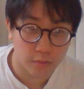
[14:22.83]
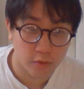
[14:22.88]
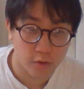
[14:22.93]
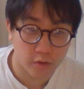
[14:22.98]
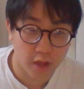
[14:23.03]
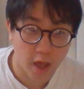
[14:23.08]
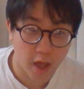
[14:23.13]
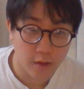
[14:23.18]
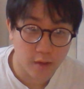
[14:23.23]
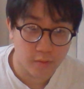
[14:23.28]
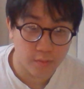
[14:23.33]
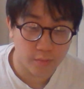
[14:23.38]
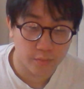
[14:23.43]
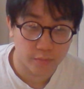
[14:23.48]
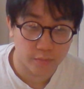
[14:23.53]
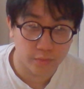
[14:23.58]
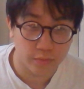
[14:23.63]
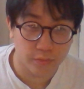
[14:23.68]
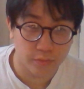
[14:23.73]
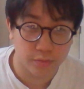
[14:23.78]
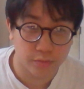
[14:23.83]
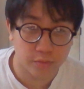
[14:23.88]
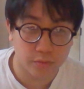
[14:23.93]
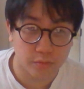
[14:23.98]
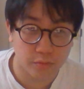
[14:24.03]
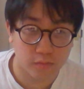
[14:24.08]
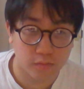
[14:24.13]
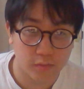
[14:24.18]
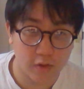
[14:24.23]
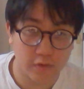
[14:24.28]
Okay?
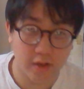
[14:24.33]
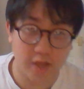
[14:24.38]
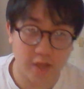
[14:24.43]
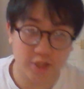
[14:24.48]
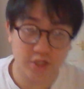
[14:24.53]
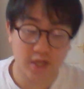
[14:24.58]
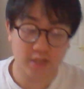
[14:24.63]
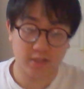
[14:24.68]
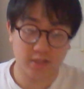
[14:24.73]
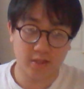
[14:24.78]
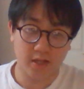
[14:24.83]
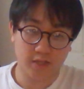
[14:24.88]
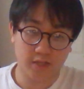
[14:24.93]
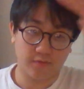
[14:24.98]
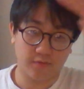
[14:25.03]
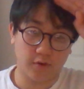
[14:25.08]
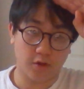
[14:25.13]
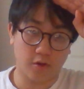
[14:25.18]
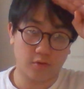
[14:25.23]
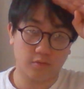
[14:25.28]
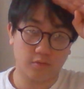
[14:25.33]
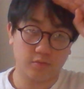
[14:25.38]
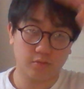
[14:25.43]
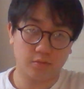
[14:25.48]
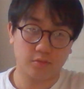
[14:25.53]
I'll catch you guys in the next video.